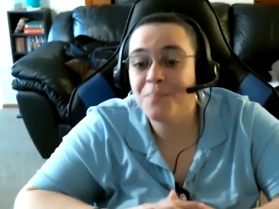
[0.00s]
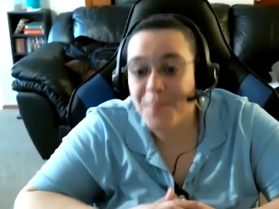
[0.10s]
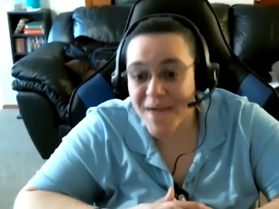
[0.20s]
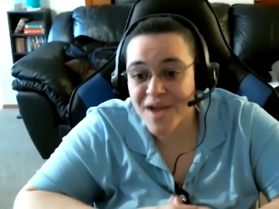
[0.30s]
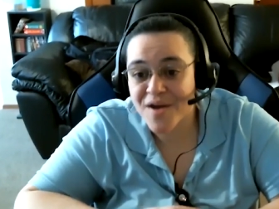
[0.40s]

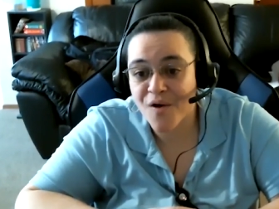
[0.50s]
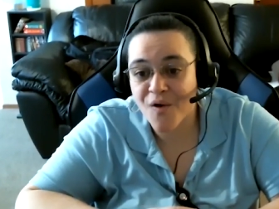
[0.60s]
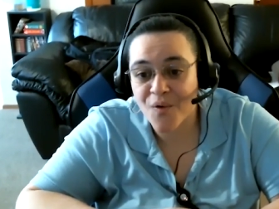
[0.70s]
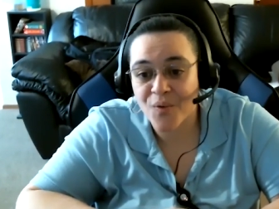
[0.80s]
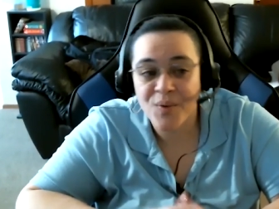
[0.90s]

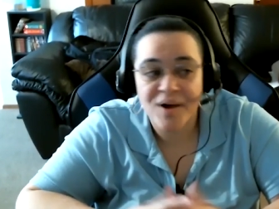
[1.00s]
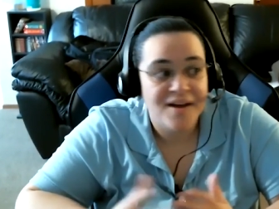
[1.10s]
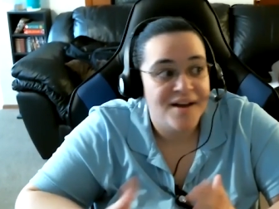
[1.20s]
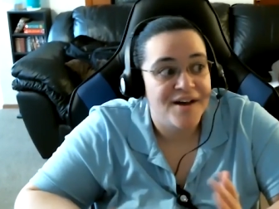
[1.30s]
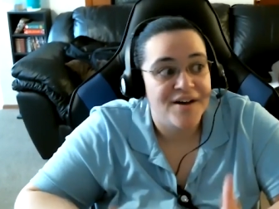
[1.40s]
bingo,
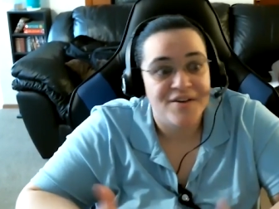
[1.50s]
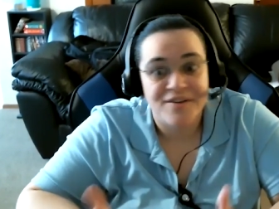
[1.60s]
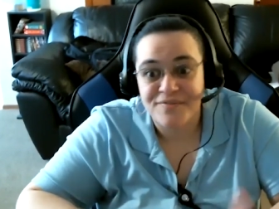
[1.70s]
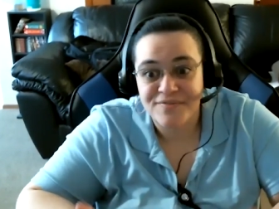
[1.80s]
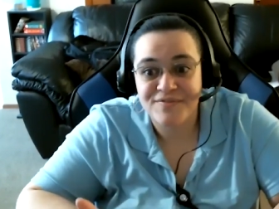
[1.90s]

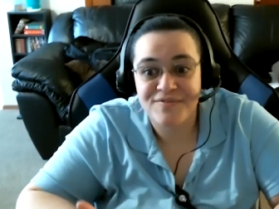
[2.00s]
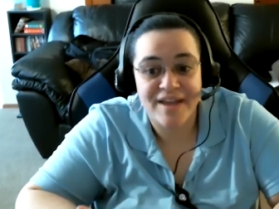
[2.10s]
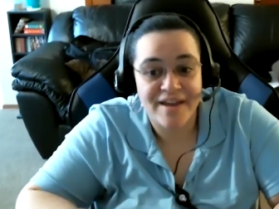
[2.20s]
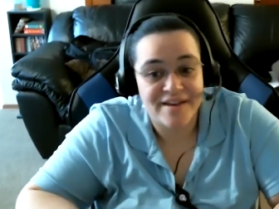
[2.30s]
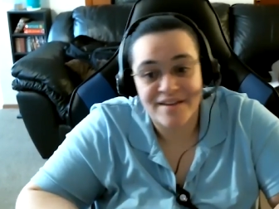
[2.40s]

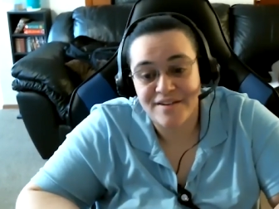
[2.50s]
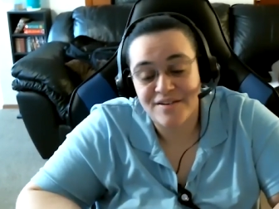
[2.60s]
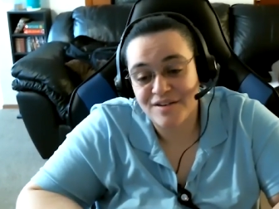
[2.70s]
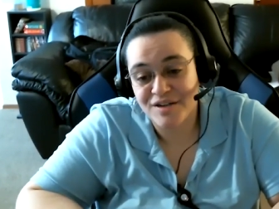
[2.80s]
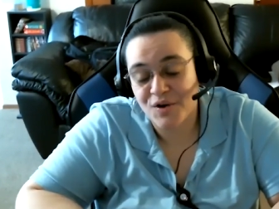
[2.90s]

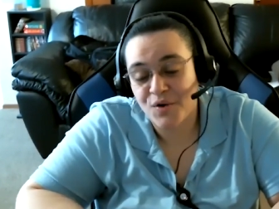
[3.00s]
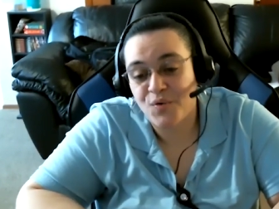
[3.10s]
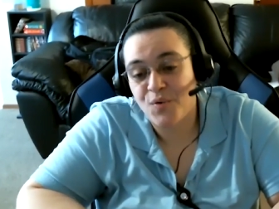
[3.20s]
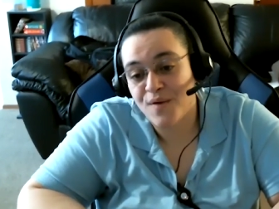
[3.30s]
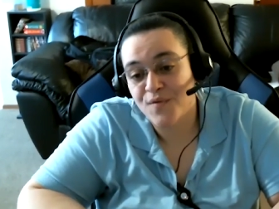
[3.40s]
and
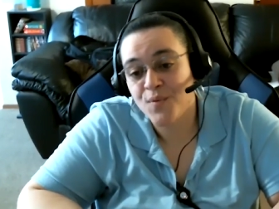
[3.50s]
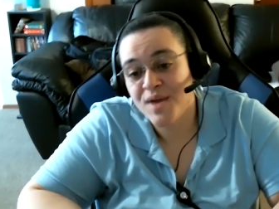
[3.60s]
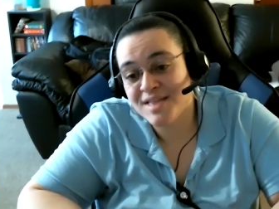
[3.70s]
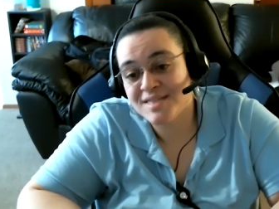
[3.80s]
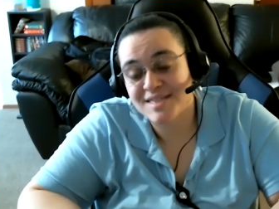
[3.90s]
whoever
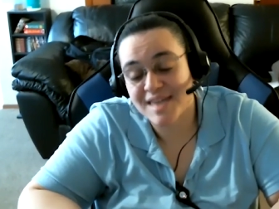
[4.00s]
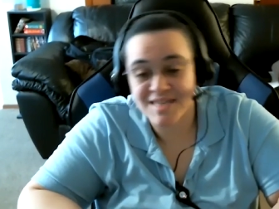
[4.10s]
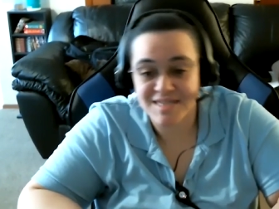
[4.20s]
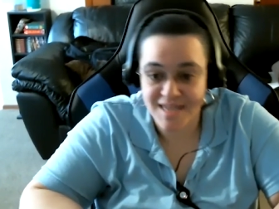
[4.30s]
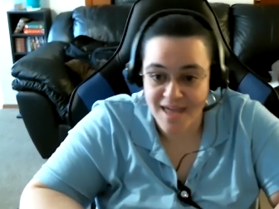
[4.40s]
wins
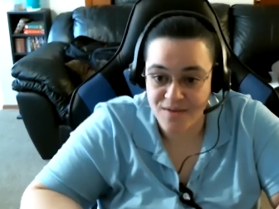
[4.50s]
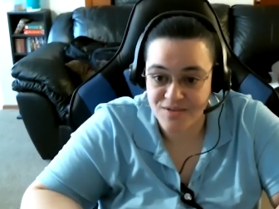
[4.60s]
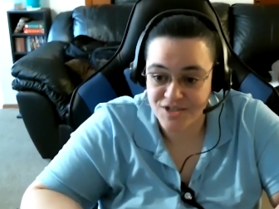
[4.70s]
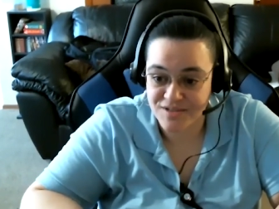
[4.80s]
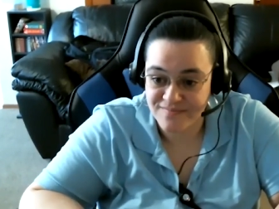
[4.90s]
gets the couch.
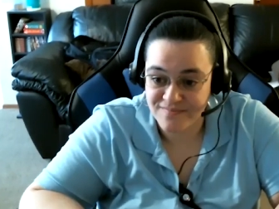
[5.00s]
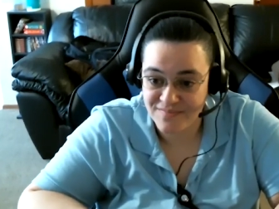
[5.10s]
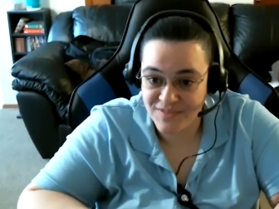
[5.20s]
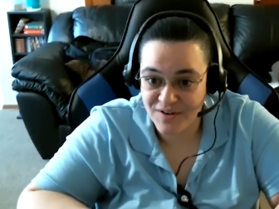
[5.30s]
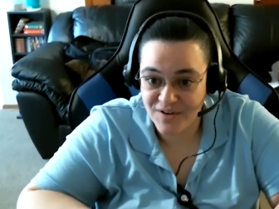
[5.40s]

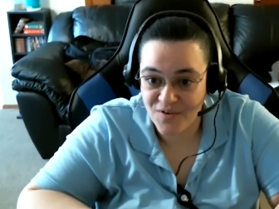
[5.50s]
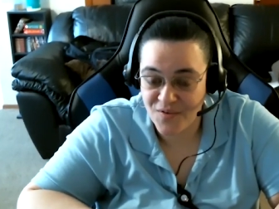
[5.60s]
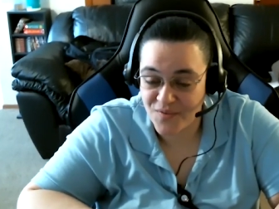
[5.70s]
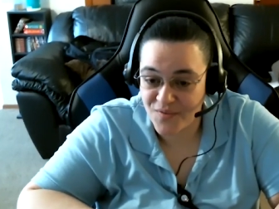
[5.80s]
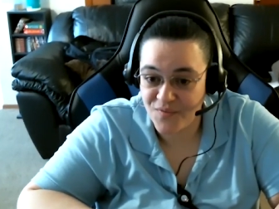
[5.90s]
And there you
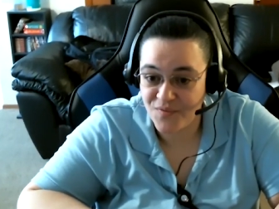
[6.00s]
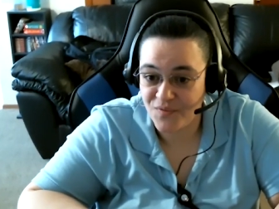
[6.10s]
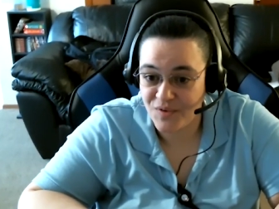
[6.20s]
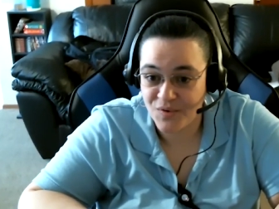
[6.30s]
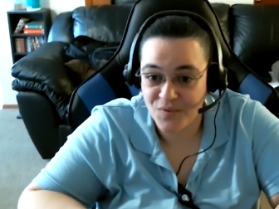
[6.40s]
go.
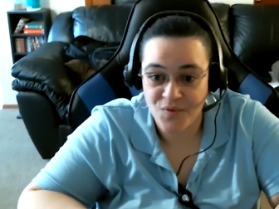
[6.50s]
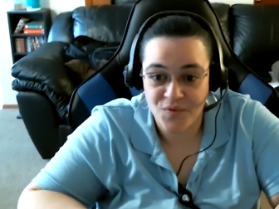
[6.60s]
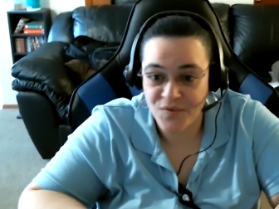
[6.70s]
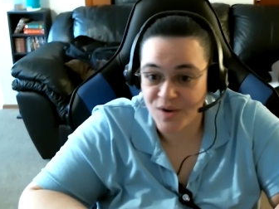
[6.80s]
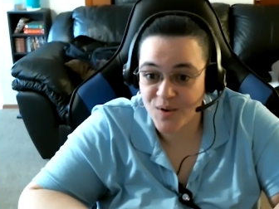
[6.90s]
And,
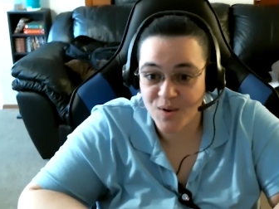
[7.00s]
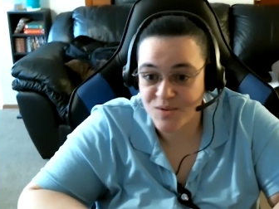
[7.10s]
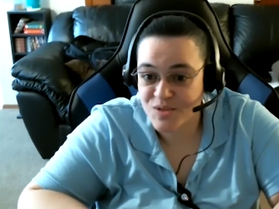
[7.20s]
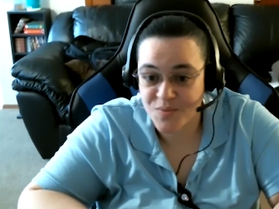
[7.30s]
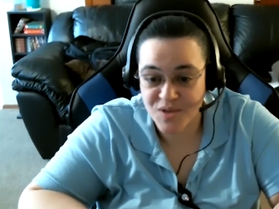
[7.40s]
we'll figure
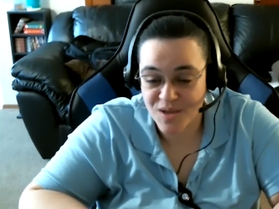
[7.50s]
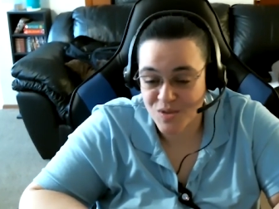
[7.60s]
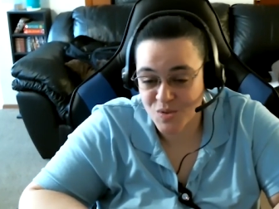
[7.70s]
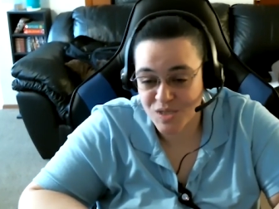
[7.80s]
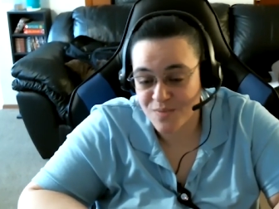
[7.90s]
out something else.
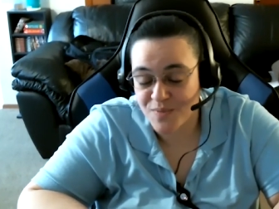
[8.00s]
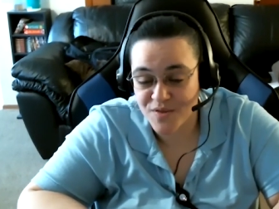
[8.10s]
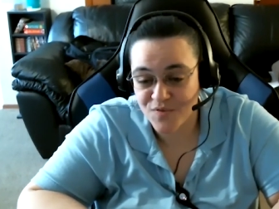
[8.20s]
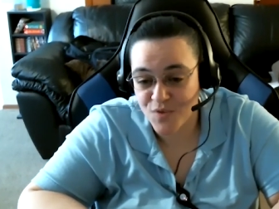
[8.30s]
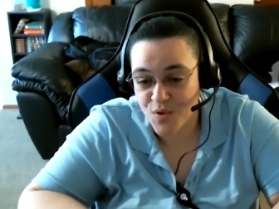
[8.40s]
We'll sleep on
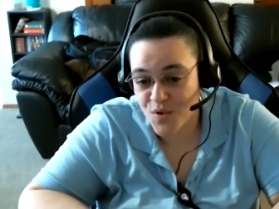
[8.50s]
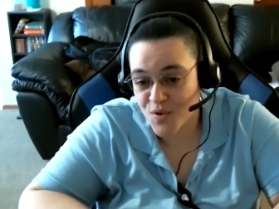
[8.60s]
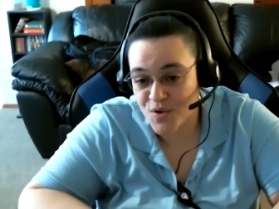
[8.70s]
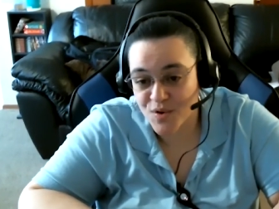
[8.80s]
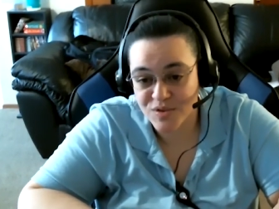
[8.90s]
the
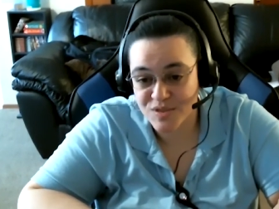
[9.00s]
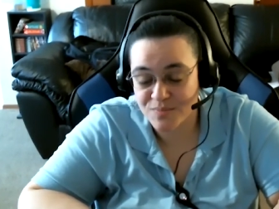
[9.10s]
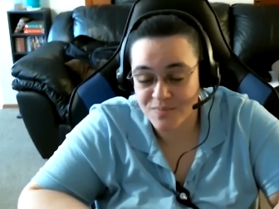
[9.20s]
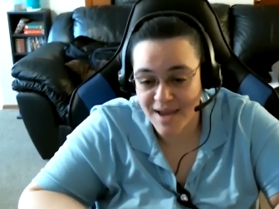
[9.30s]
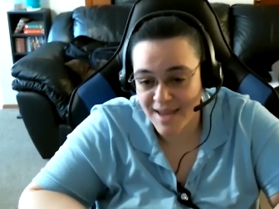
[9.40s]
floor on
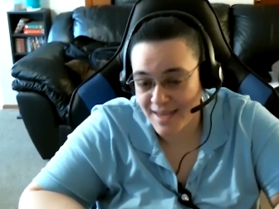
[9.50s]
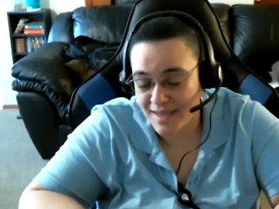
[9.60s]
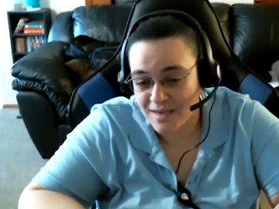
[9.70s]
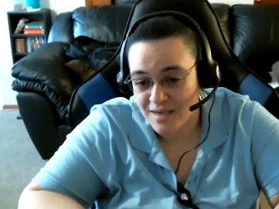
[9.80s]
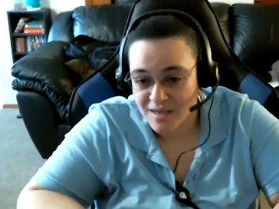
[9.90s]
some. I
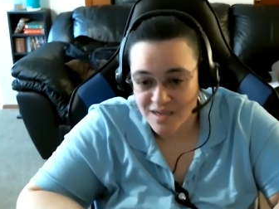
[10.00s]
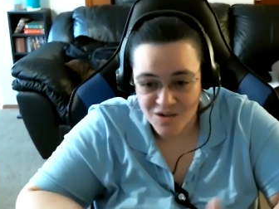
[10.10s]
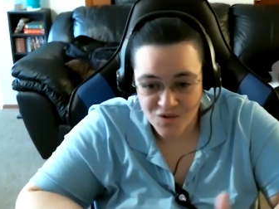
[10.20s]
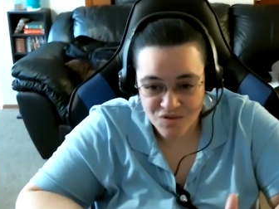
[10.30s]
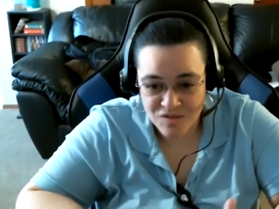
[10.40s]
had,
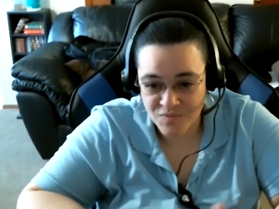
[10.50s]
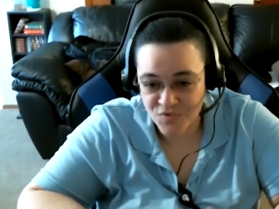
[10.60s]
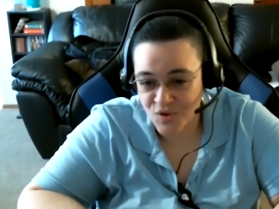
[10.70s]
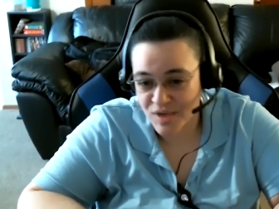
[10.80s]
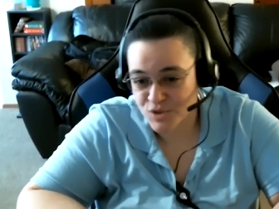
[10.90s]
a
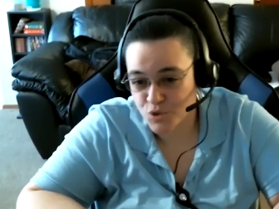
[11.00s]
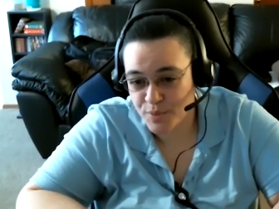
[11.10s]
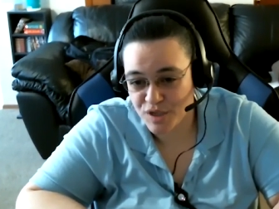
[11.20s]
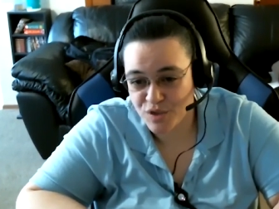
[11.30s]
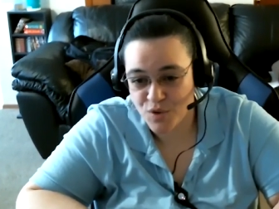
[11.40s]
few extra
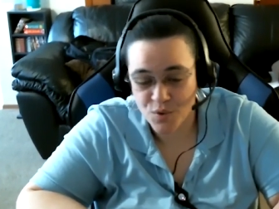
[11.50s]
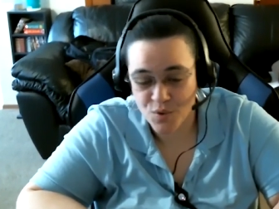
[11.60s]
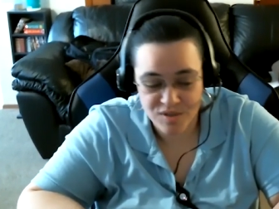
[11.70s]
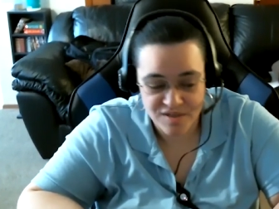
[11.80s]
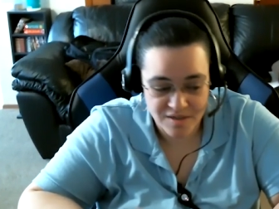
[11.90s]

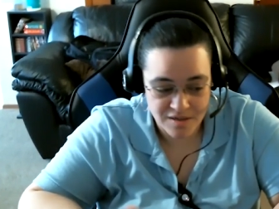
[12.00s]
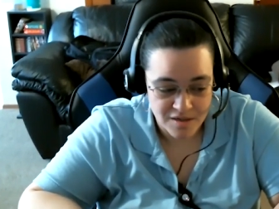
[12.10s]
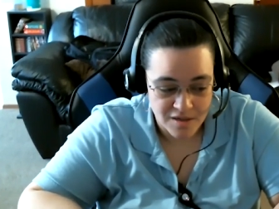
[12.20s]
pillows and